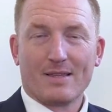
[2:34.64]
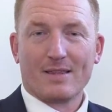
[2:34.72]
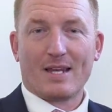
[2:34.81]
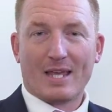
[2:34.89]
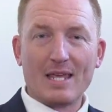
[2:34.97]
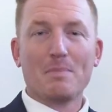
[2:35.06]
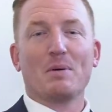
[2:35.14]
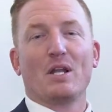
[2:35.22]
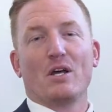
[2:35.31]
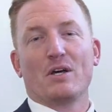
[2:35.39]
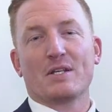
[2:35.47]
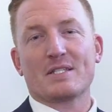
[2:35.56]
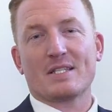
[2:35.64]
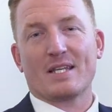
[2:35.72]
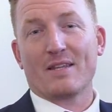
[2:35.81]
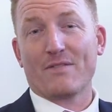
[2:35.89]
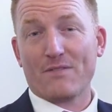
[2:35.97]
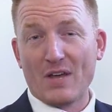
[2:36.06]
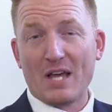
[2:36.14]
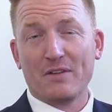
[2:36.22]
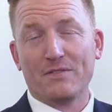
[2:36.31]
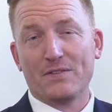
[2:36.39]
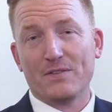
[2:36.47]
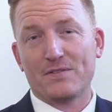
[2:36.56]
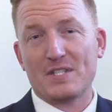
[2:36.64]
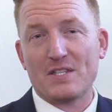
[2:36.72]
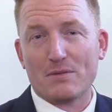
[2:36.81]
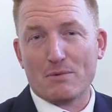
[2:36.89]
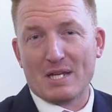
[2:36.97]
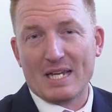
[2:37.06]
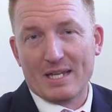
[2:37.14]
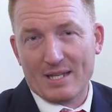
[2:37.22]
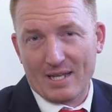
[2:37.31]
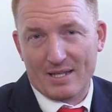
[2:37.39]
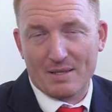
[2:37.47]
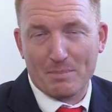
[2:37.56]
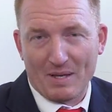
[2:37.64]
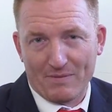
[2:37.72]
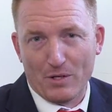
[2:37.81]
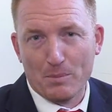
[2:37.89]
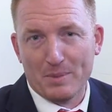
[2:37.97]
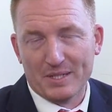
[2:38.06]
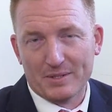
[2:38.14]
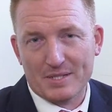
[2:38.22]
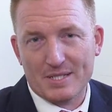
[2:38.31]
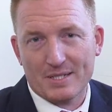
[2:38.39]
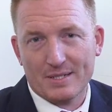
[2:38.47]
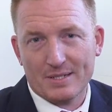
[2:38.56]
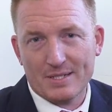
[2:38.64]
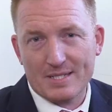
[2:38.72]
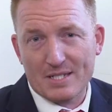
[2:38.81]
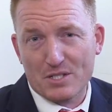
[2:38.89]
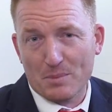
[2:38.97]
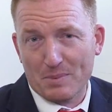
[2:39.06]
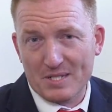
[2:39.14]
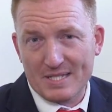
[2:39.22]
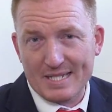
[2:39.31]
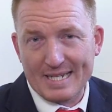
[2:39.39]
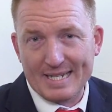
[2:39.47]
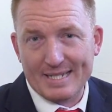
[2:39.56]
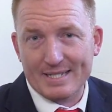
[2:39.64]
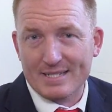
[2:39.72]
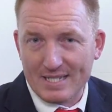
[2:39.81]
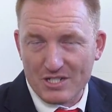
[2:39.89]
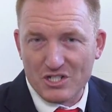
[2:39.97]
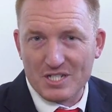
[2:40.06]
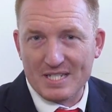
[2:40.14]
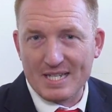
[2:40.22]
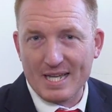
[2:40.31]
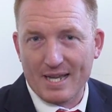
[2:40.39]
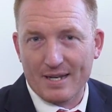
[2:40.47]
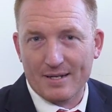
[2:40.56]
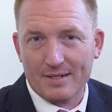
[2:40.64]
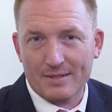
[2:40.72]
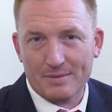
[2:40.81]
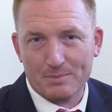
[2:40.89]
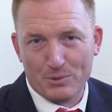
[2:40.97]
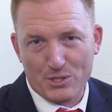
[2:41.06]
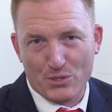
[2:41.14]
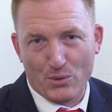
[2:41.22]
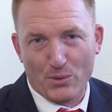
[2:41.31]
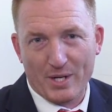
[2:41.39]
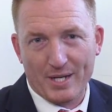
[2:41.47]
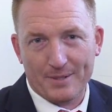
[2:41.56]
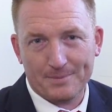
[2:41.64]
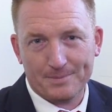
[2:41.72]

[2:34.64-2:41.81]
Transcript: that he belongs in the final 53 at the Buffalo Bills. Sias du Plessis, CGTN, Pretoria.